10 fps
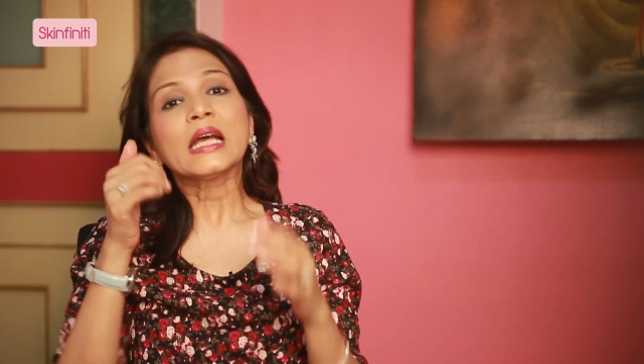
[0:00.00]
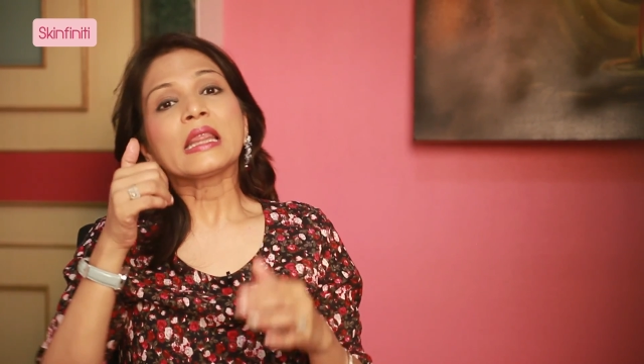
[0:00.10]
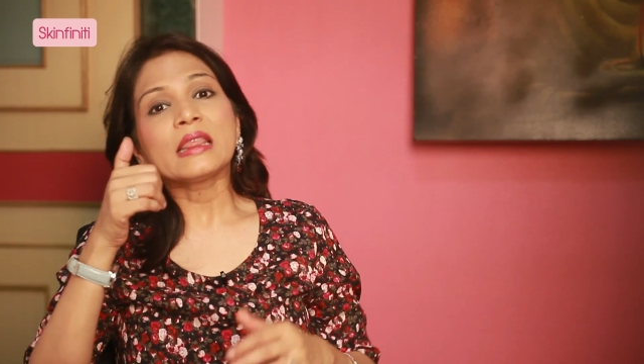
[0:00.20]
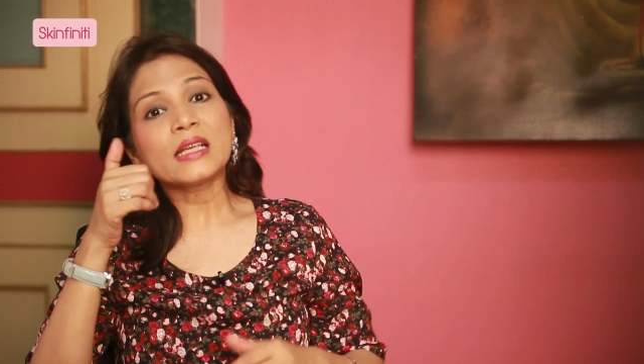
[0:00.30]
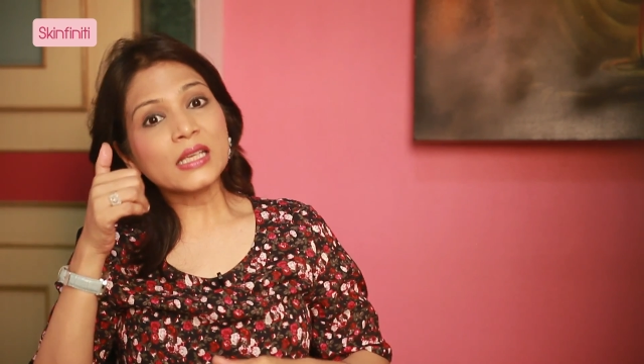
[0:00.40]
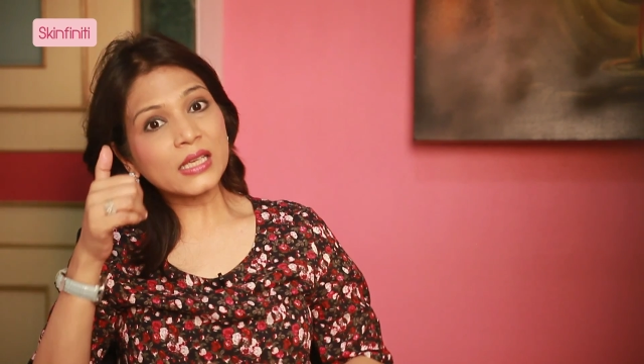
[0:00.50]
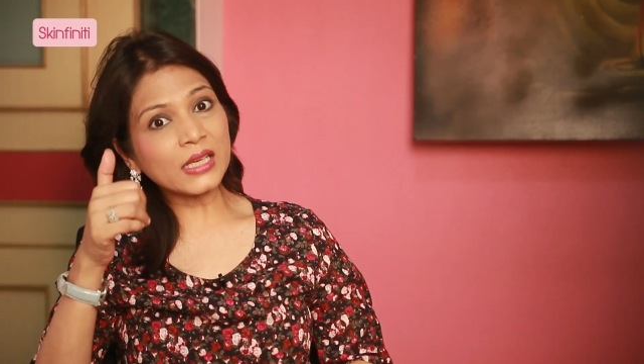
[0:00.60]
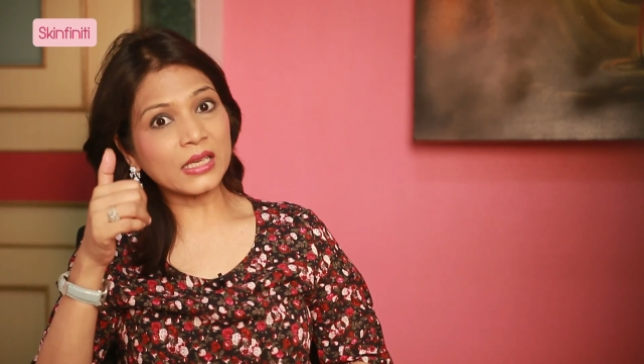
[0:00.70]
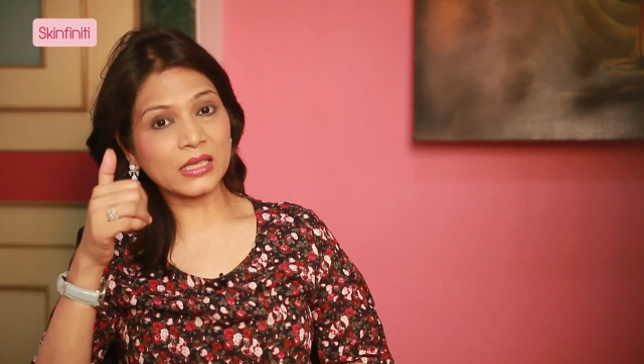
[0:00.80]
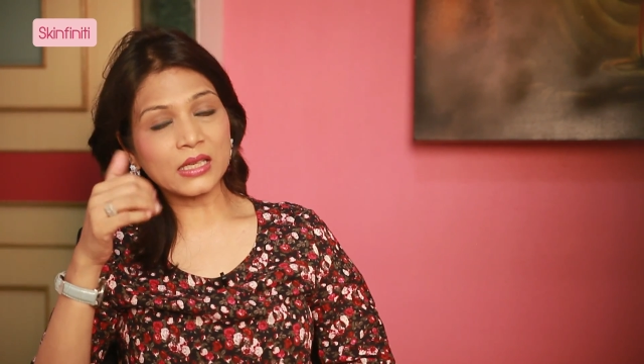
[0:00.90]
The
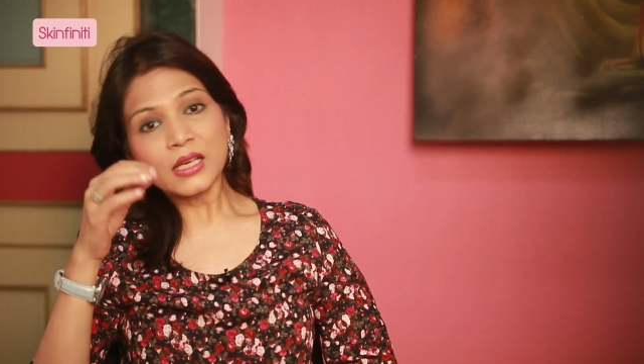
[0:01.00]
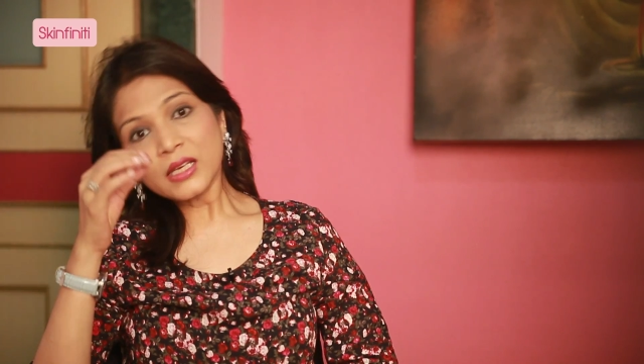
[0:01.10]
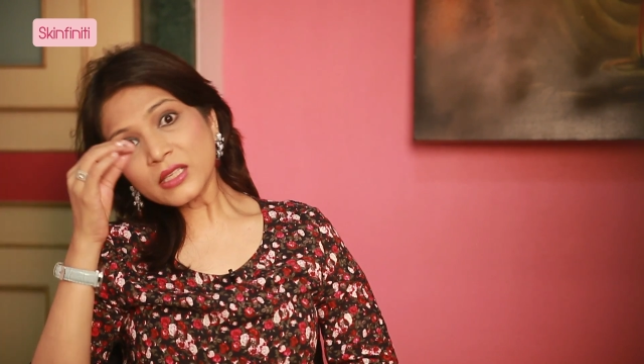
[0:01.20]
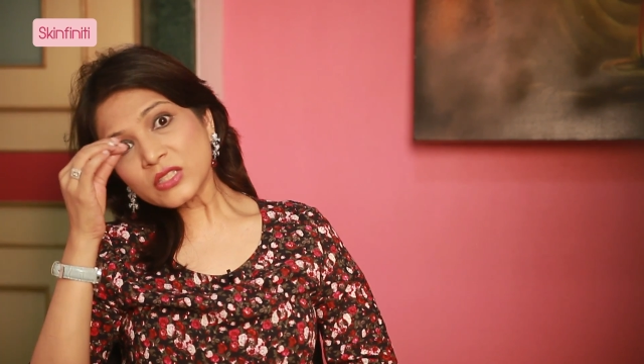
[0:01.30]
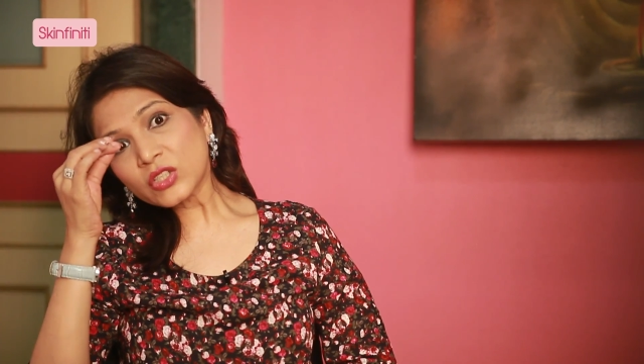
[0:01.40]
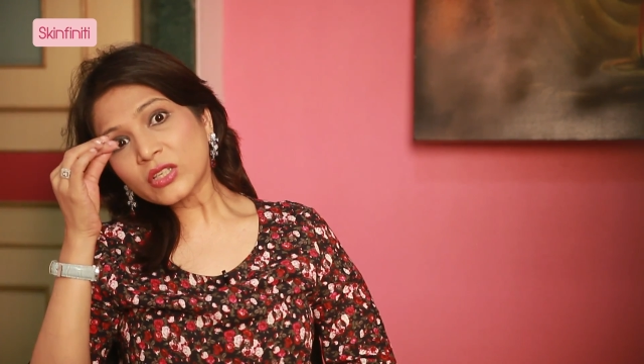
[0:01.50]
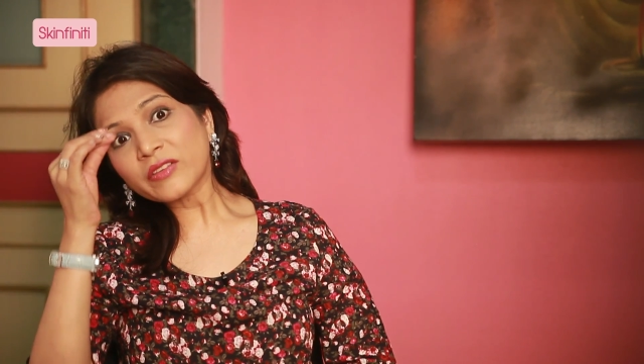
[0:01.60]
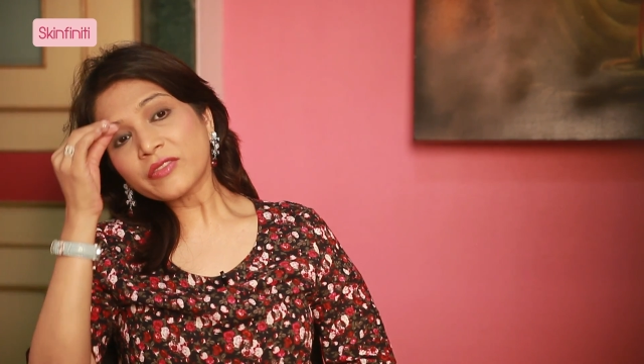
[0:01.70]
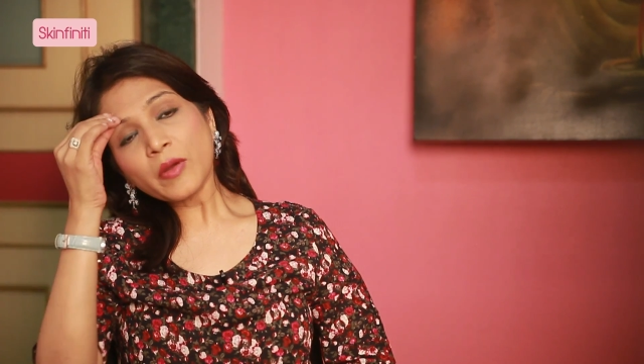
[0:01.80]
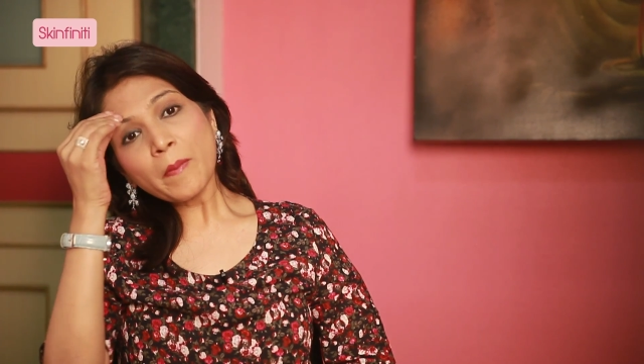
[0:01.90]
key is to
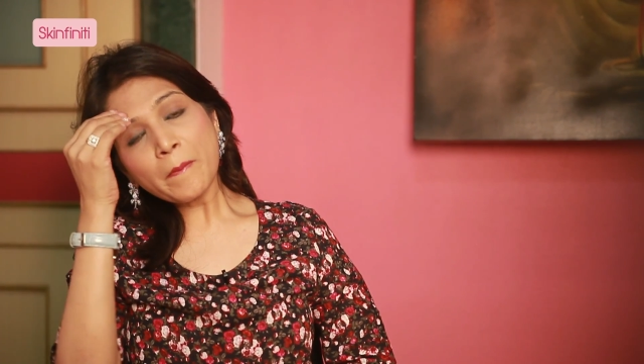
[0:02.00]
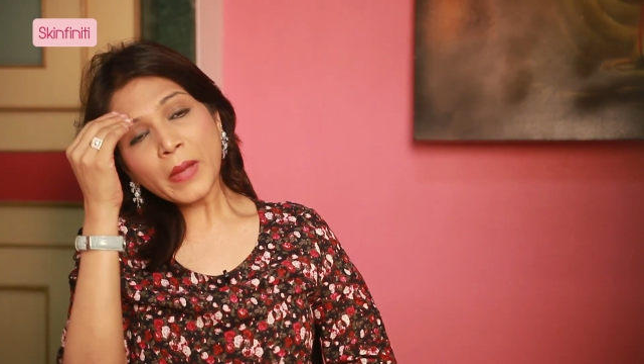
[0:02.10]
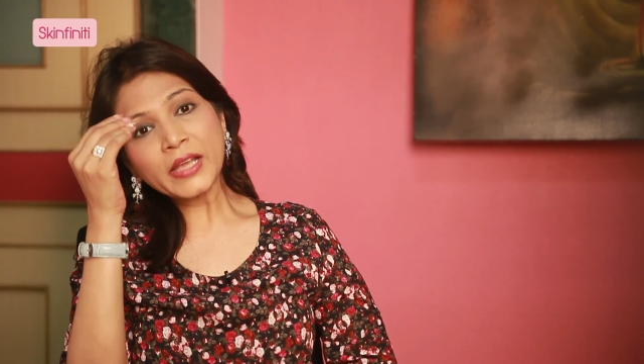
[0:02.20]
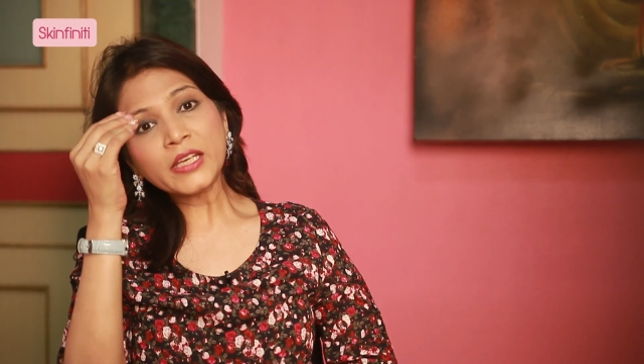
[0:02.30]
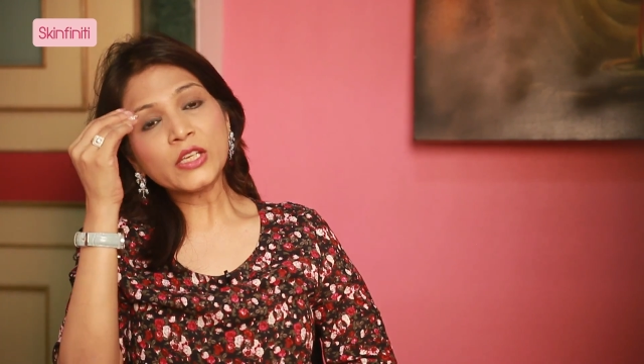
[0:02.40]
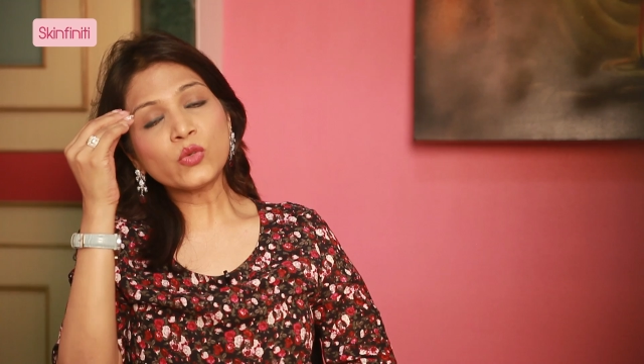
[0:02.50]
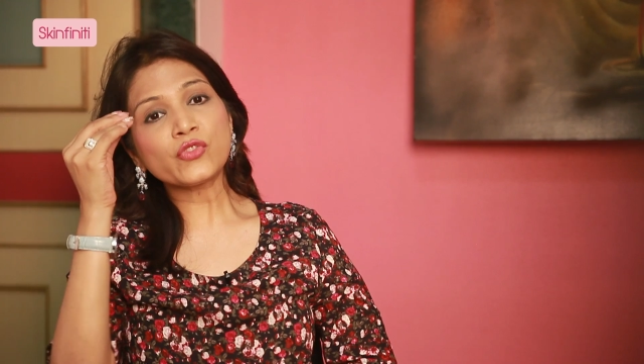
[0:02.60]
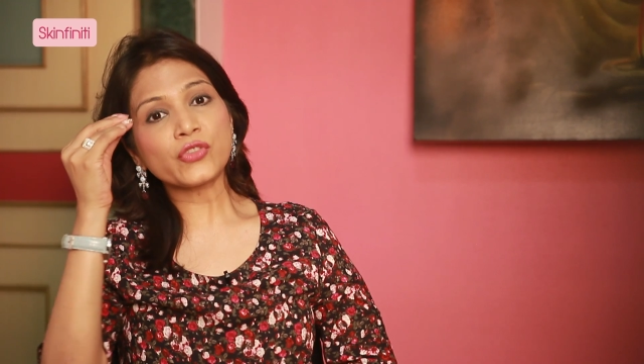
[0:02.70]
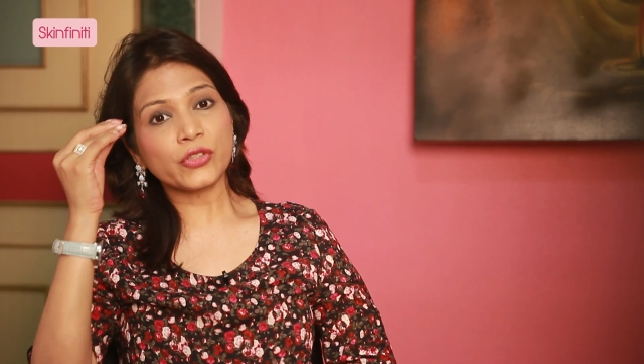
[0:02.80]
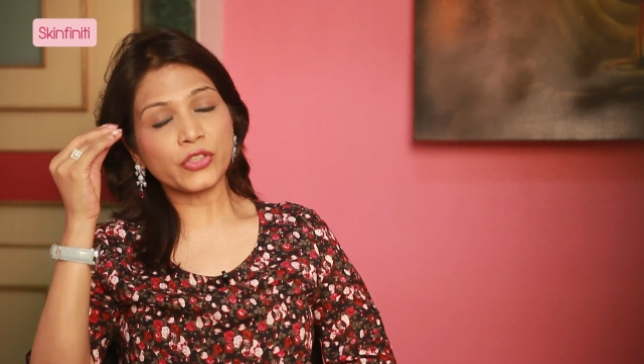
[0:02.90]
give minute